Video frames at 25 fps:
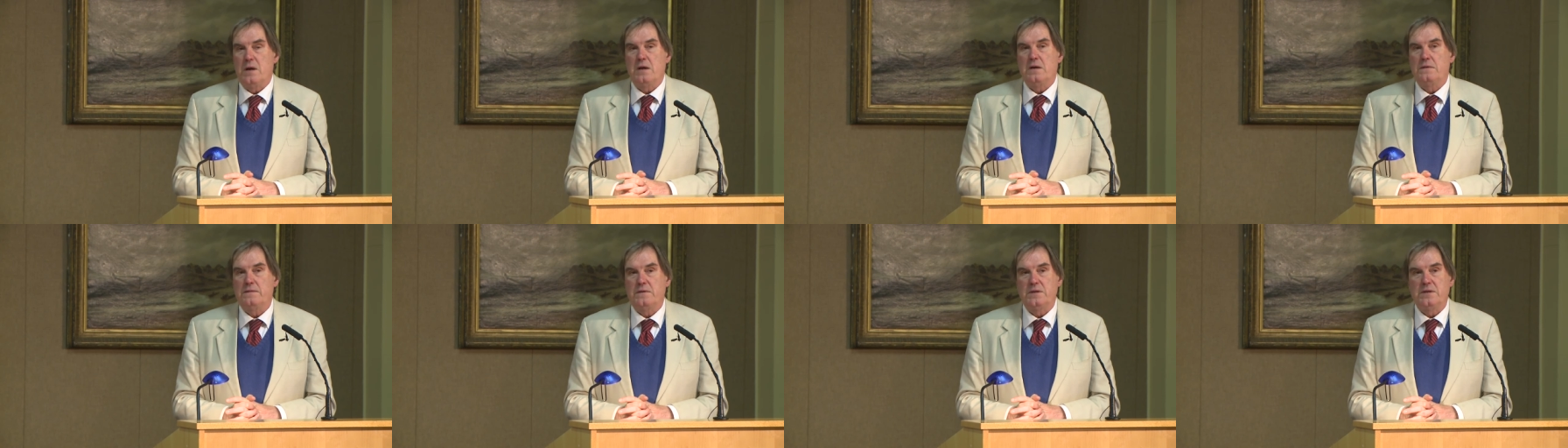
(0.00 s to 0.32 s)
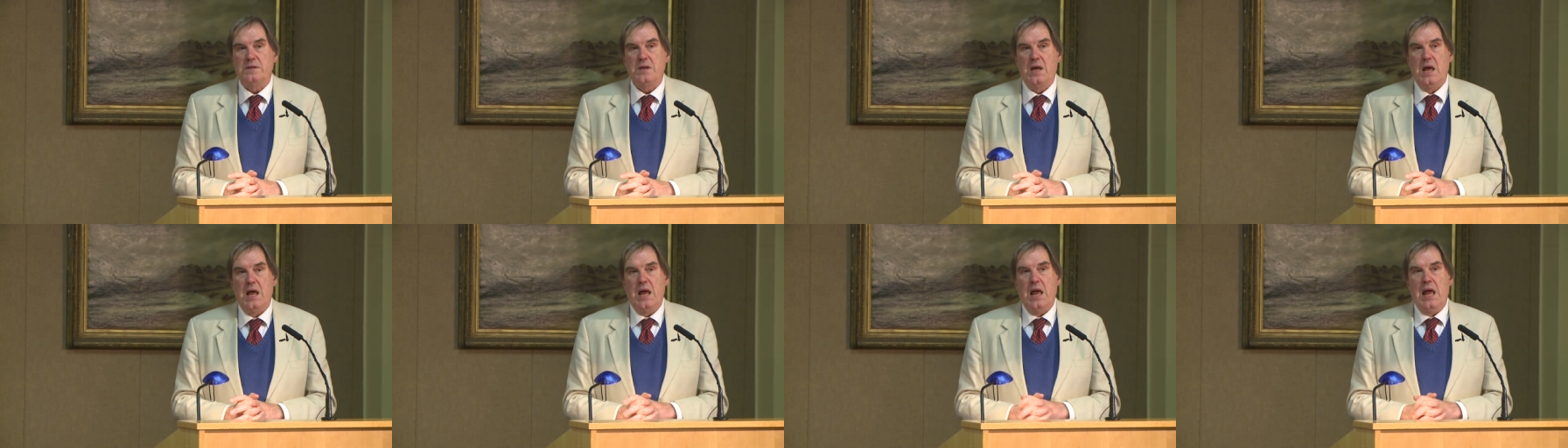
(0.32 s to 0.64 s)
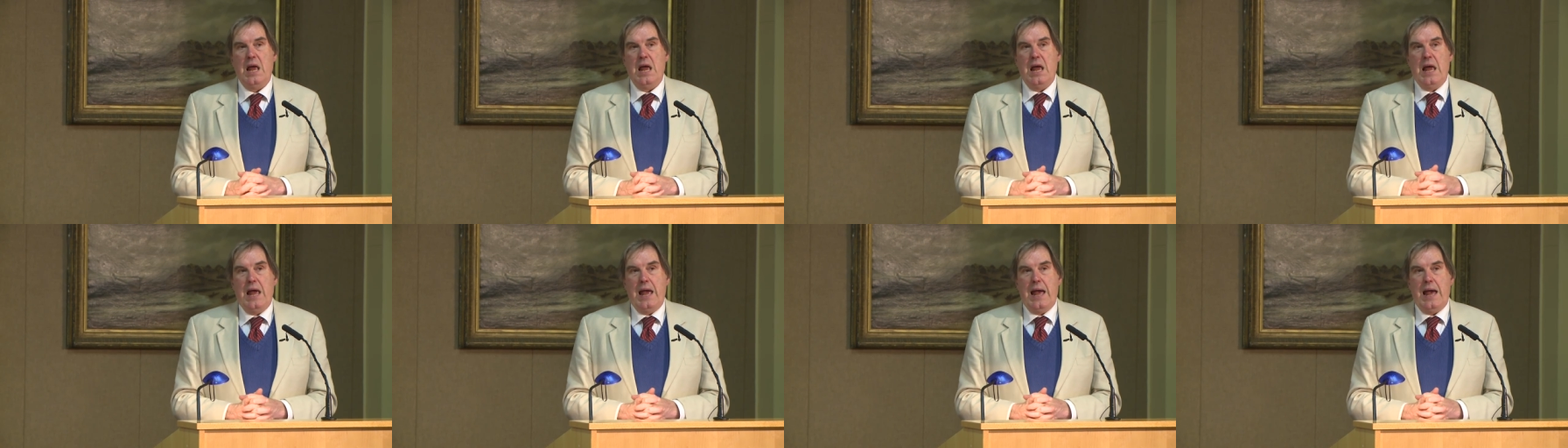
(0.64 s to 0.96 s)
Hereford.
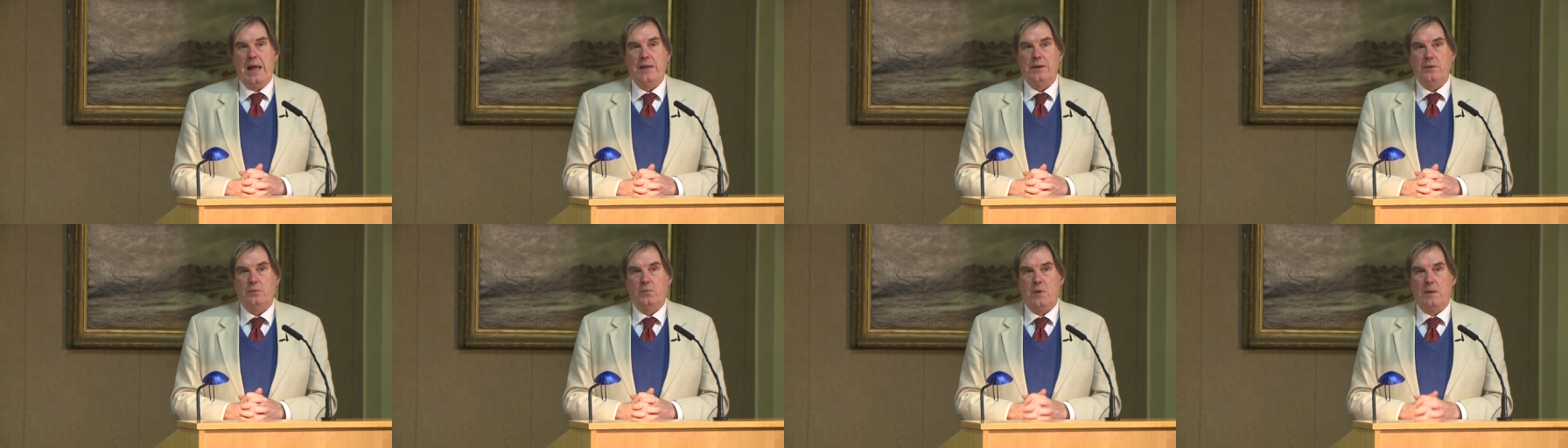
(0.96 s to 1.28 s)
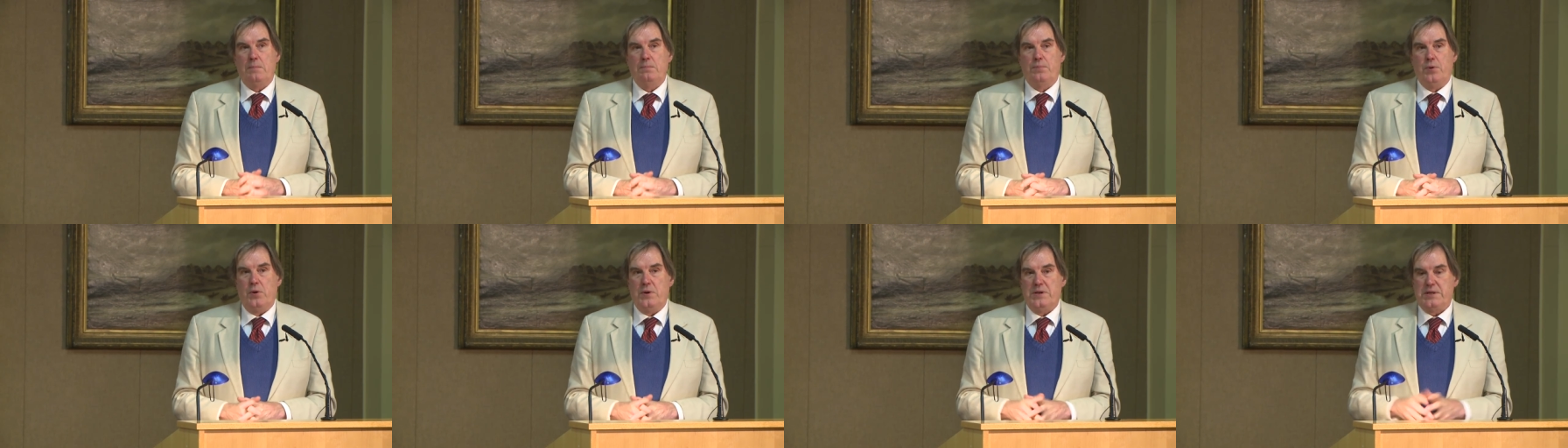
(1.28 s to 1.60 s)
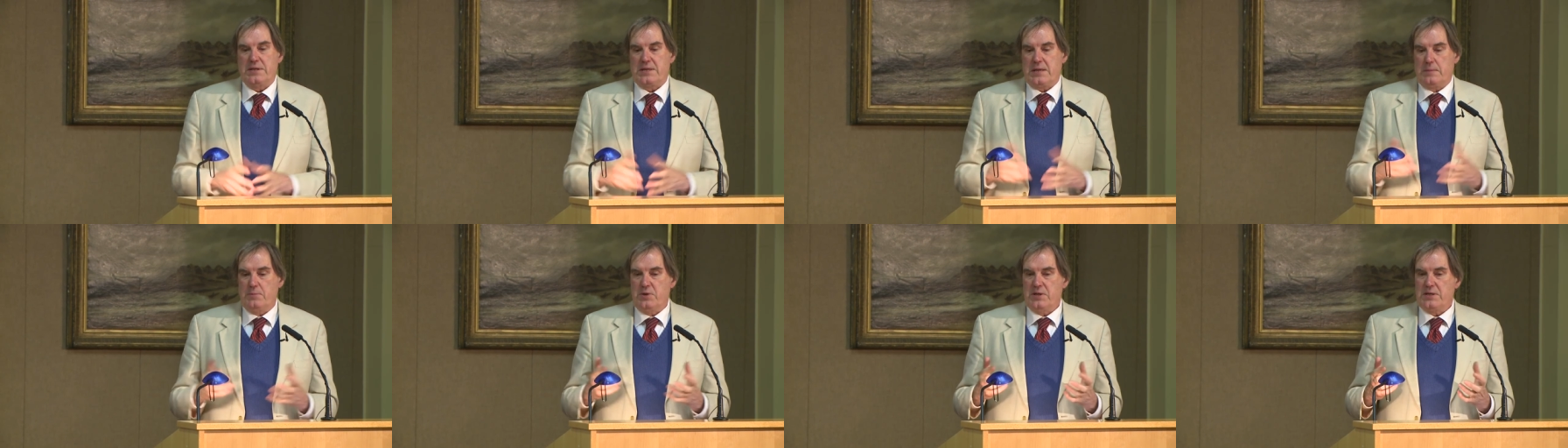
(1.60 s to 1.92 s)
And at one
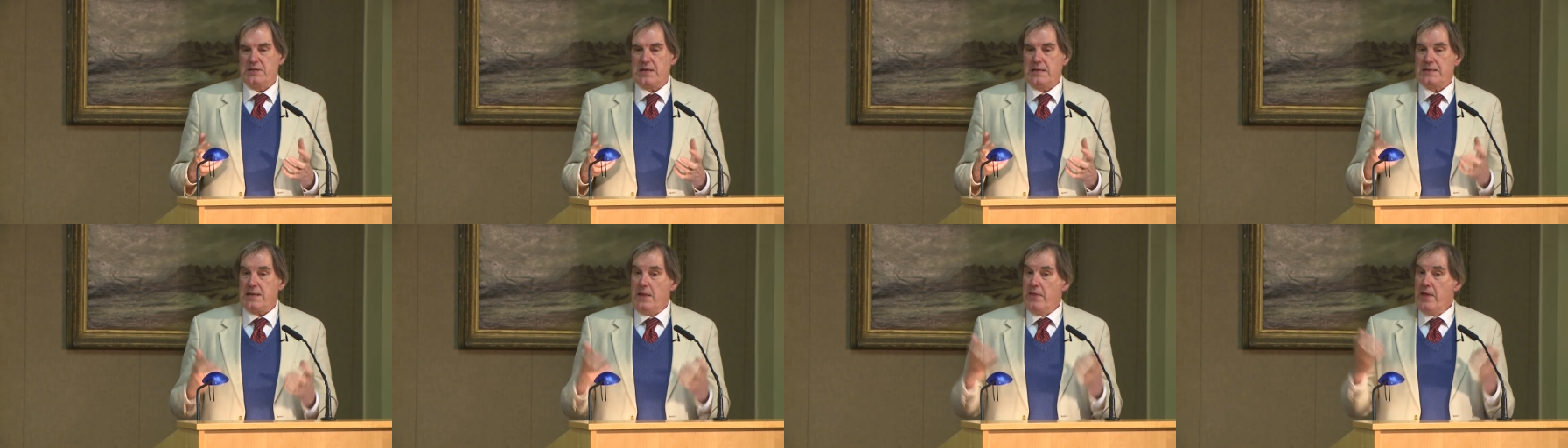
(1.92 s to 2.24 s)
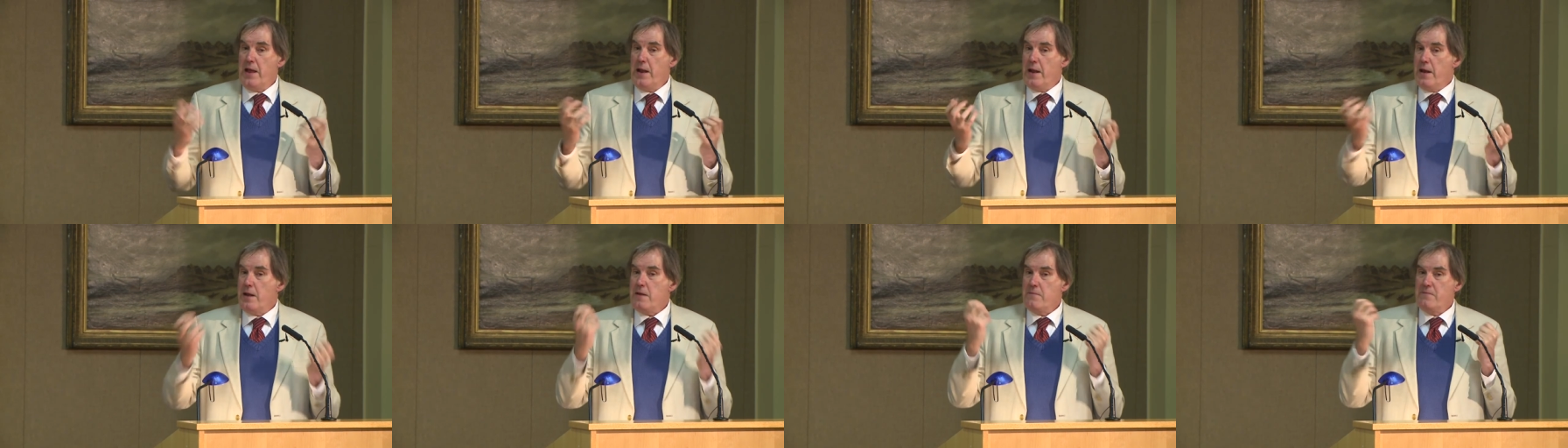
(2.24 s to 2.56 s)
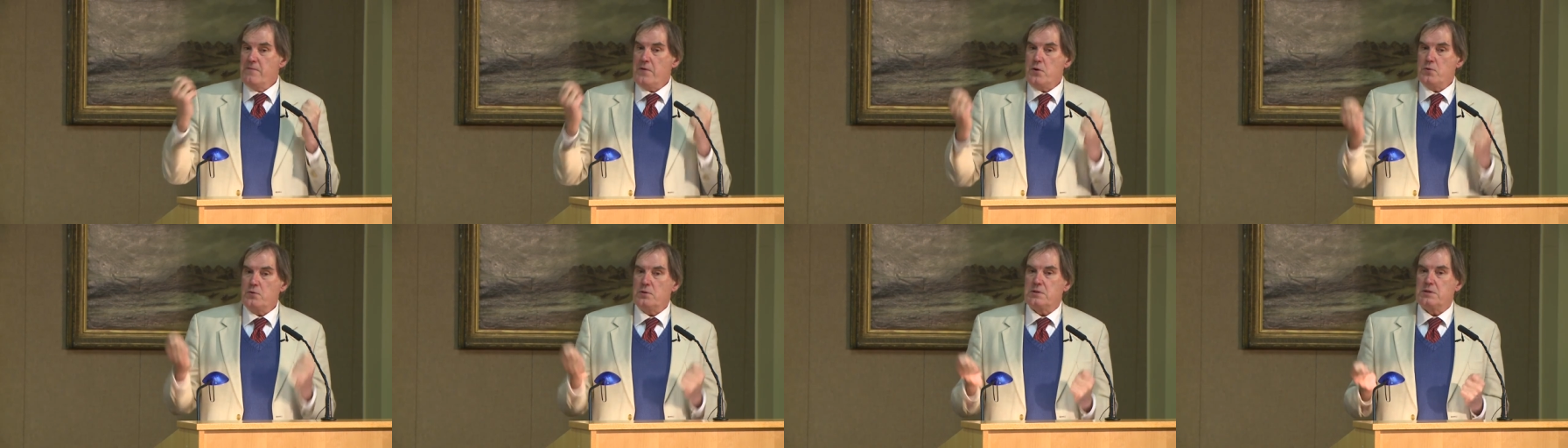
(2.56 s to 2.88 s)
point, someone says, And then I
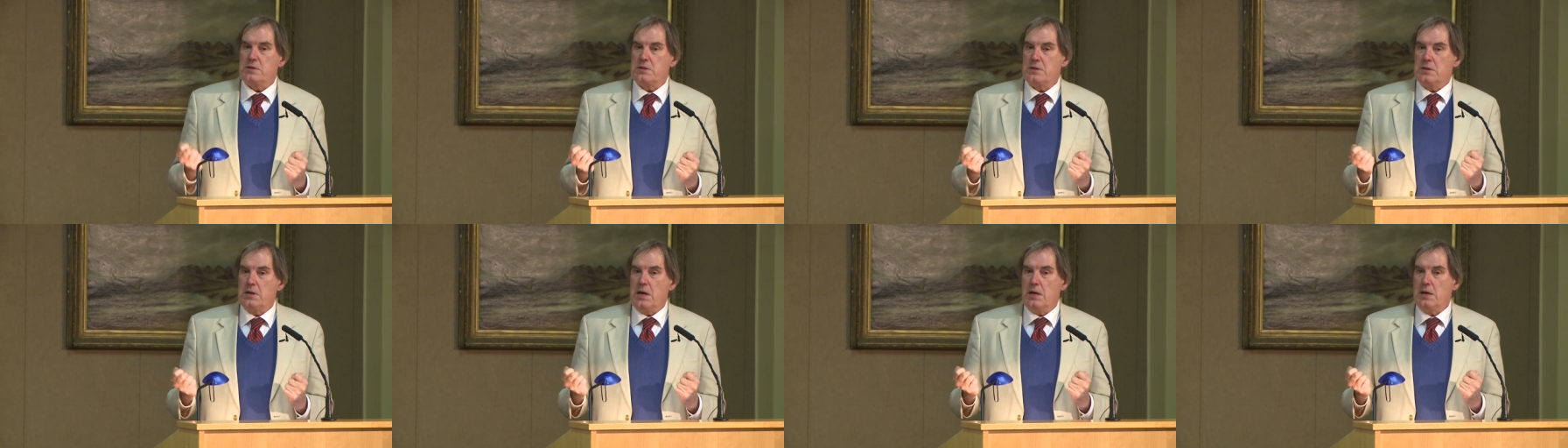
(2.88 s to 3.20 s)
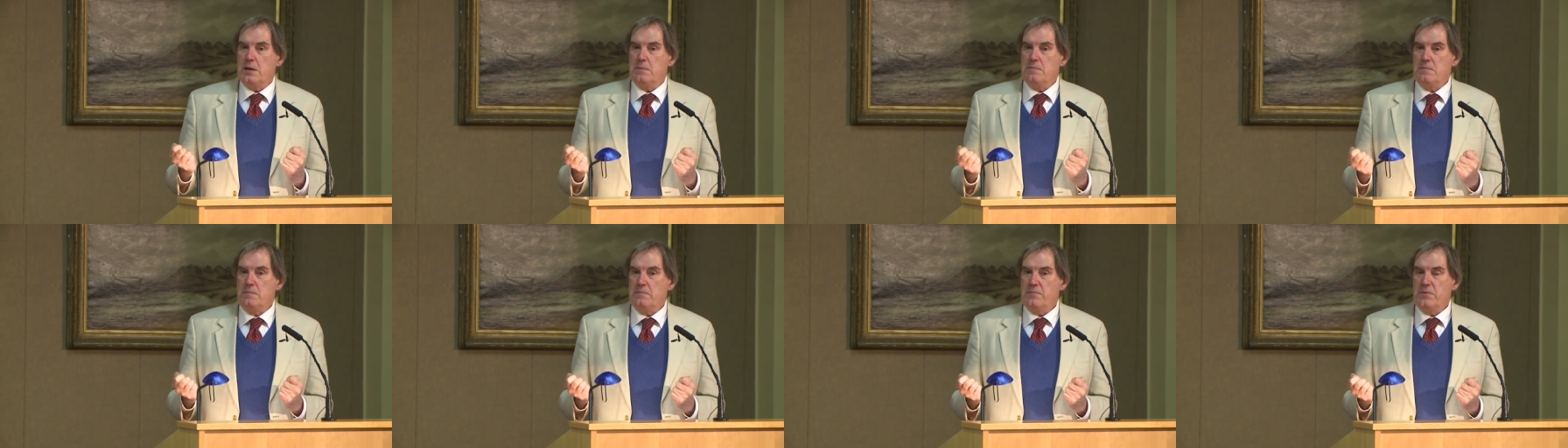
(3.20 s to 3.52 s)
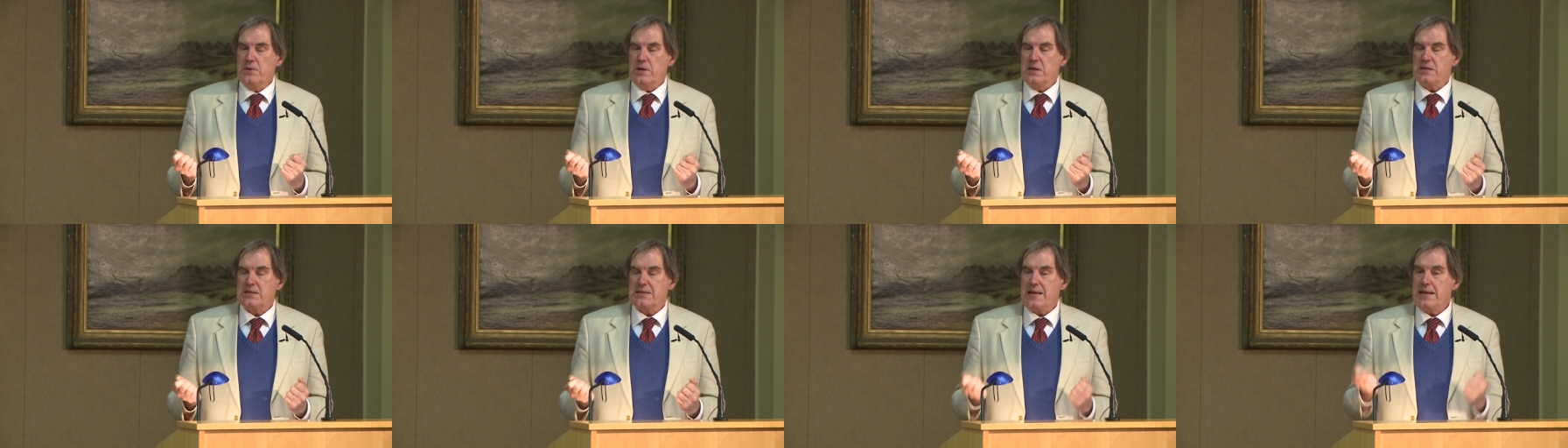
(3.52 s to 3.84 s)
invoked
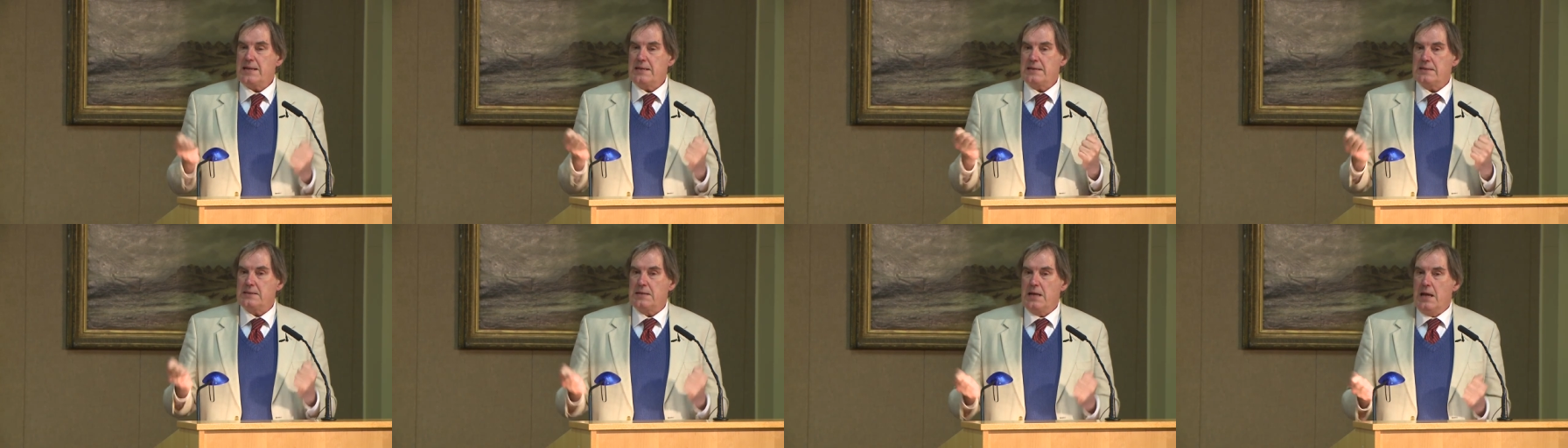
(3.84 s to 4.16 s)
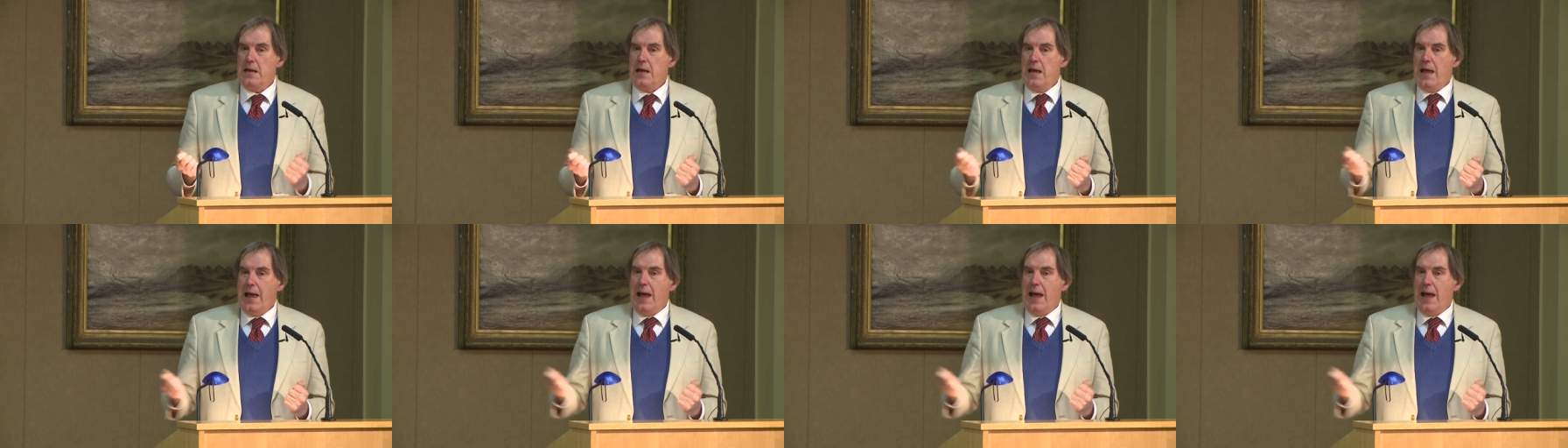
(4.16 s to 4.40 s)
um, a saint,